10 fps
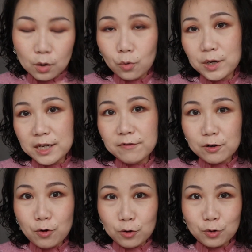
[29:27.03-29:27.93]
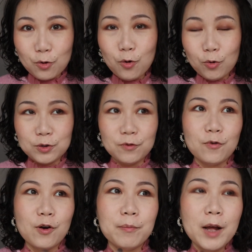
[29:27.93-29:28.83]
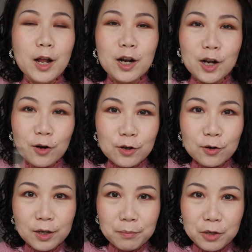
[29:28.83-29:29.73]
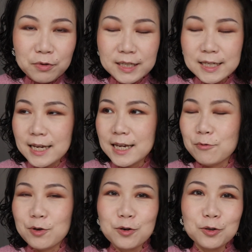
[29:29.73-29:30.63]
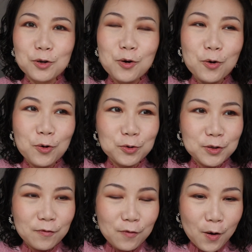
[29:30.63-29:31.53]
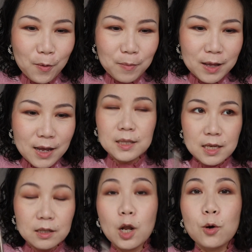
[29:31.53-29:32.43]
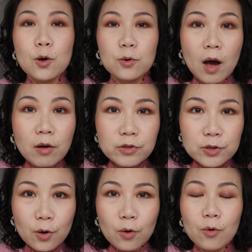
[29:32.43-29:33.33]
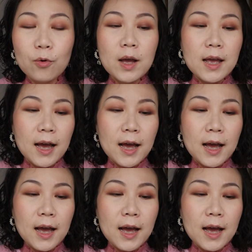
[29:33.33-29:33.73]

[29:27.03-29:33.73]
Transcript: we even got calls from local community, we got calls from the local council,